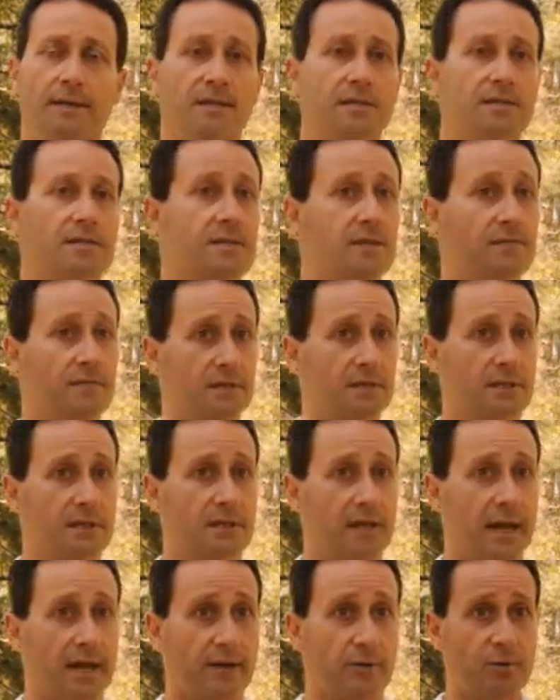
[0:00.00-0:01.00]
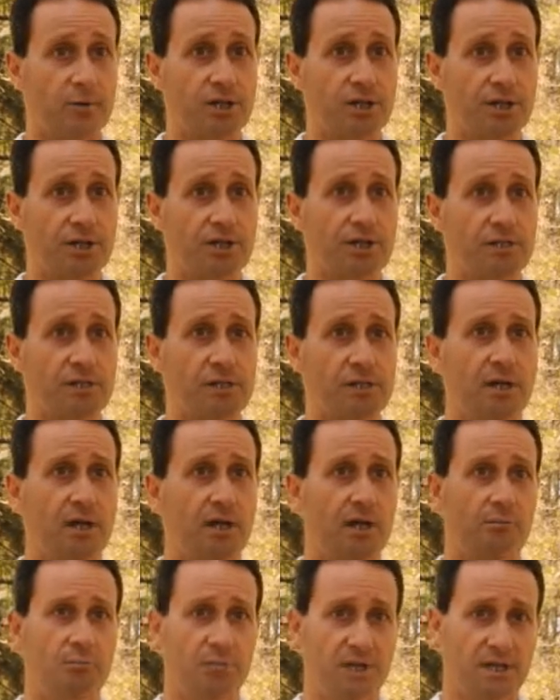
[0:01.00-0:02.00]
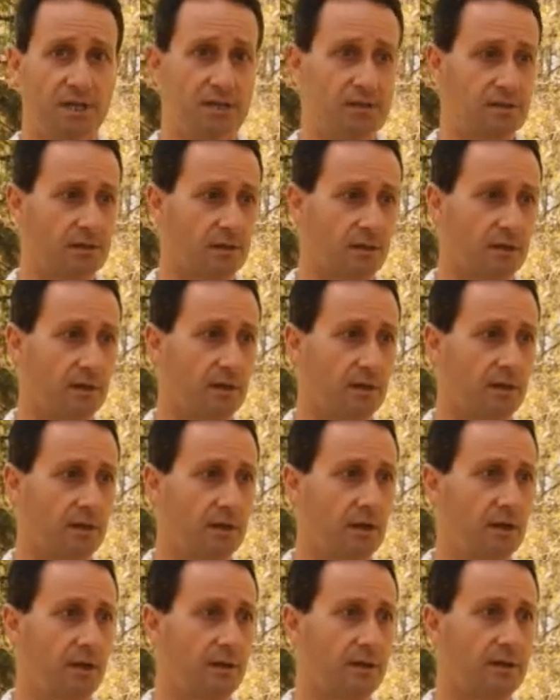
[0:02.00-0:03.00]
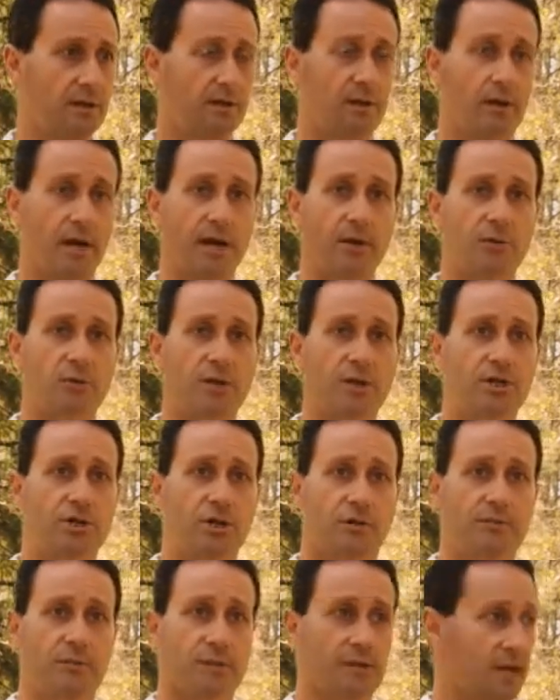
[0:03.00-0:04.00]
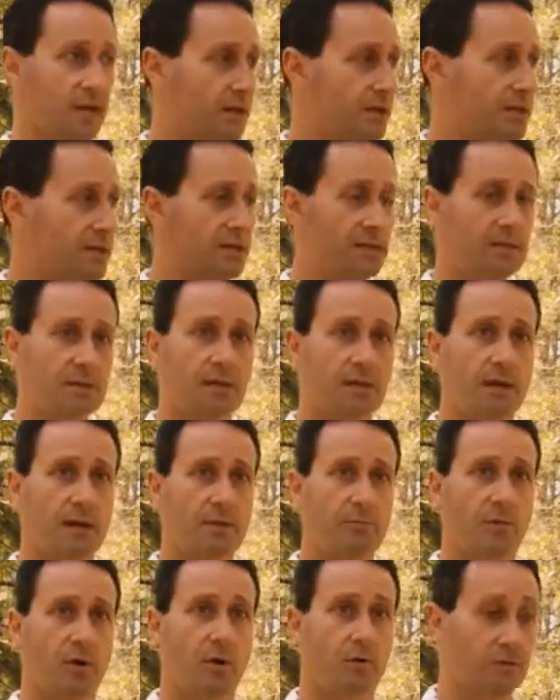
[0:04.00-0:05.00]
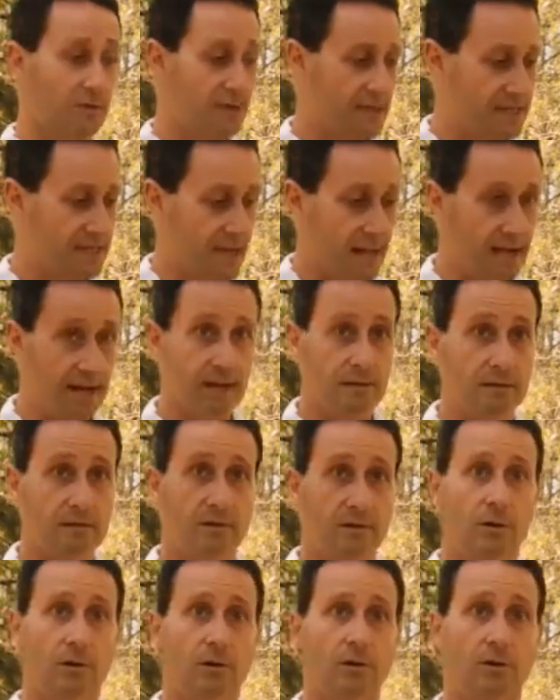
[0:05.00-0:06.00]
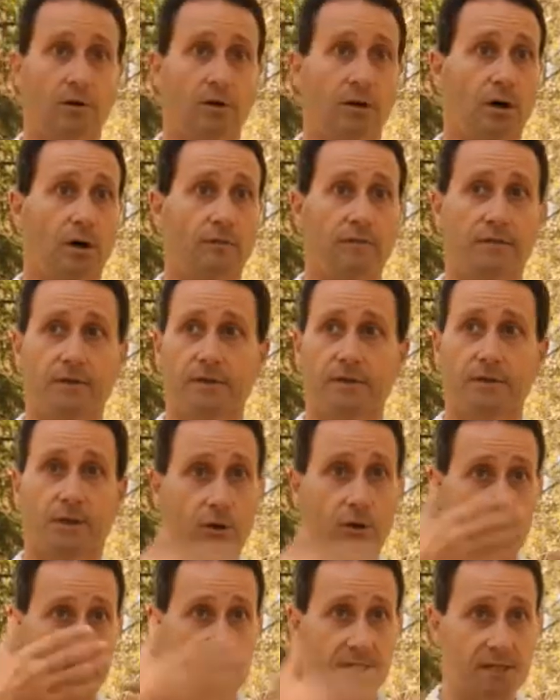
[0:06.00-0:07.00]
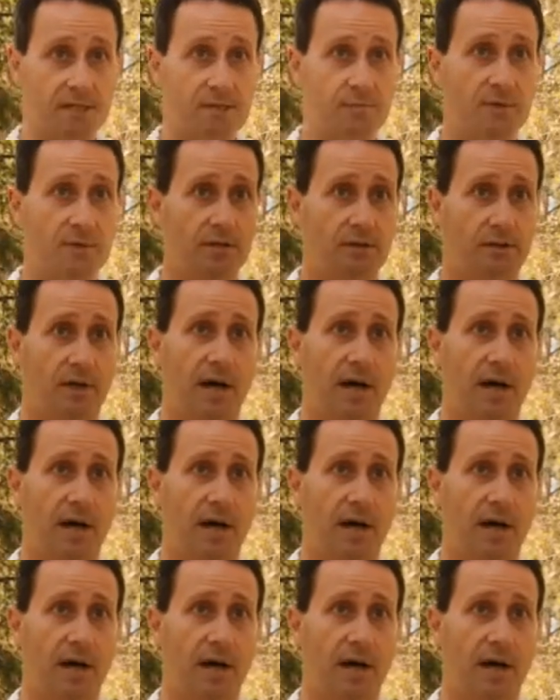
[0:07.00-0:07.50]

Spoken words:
these different languages, be it the language of an ecosystem, of a cell, or of an organism,